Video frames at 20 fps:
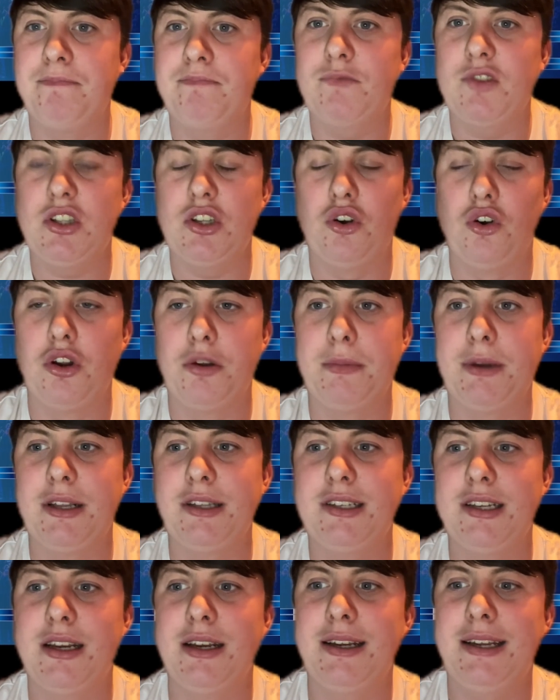tournament
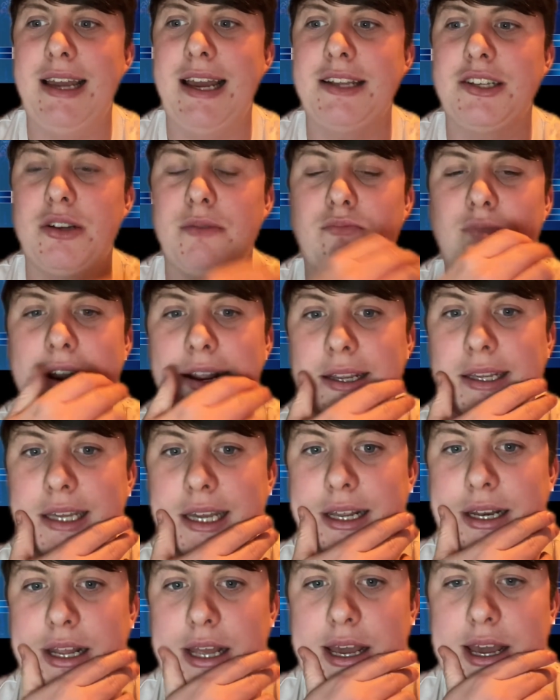to get some
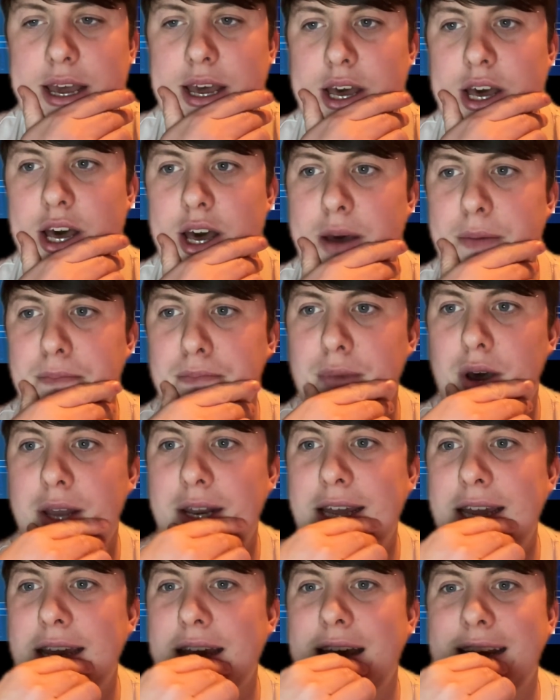ranking
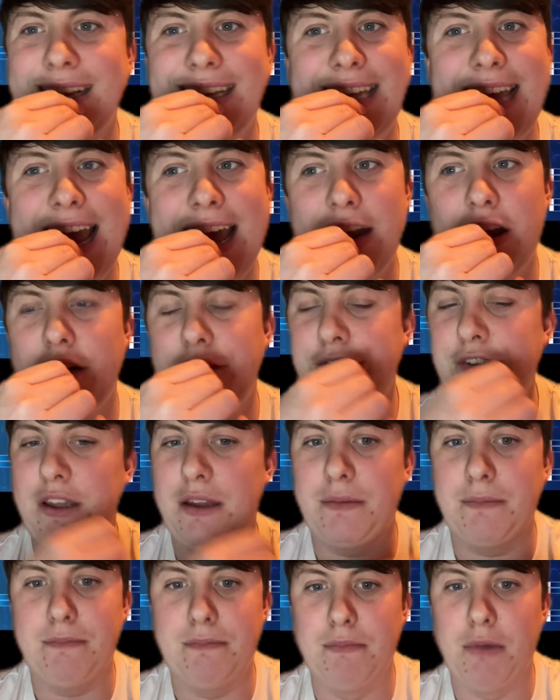money. And again, I
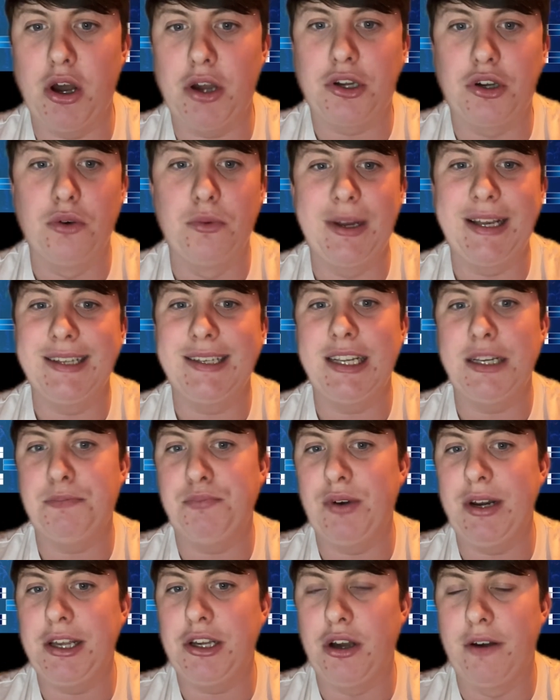think Michael wins this
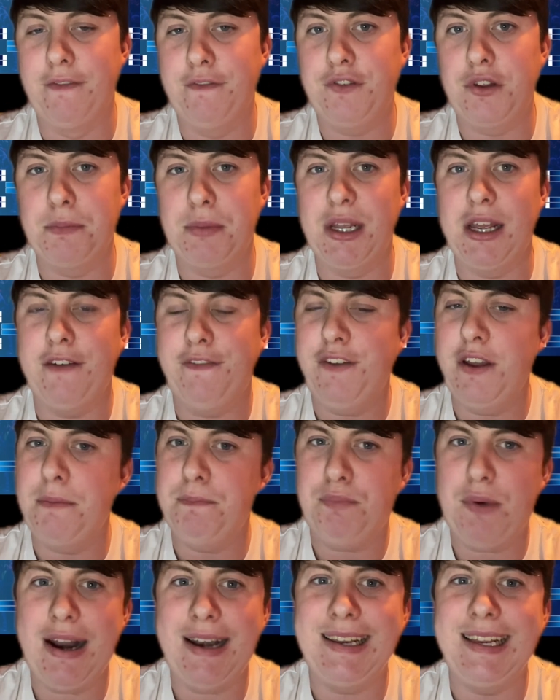pretty comfortably. I think
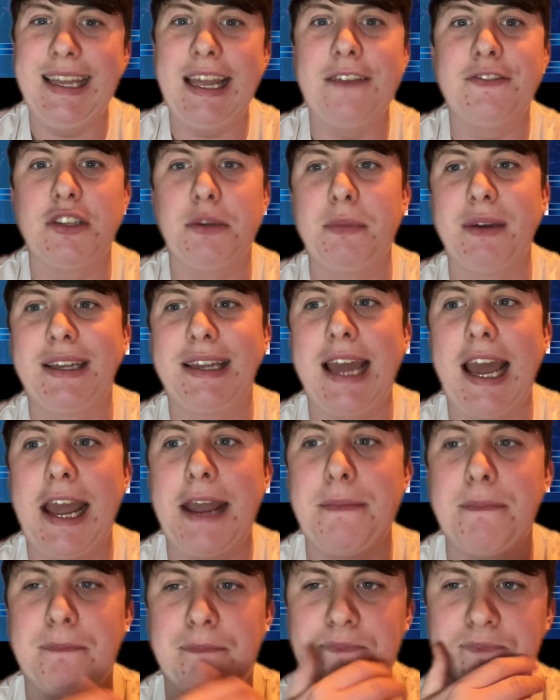Bradley gives him a
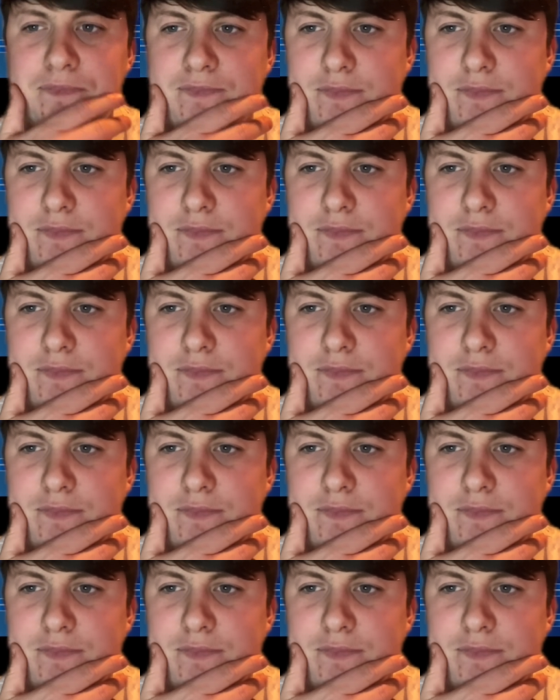game.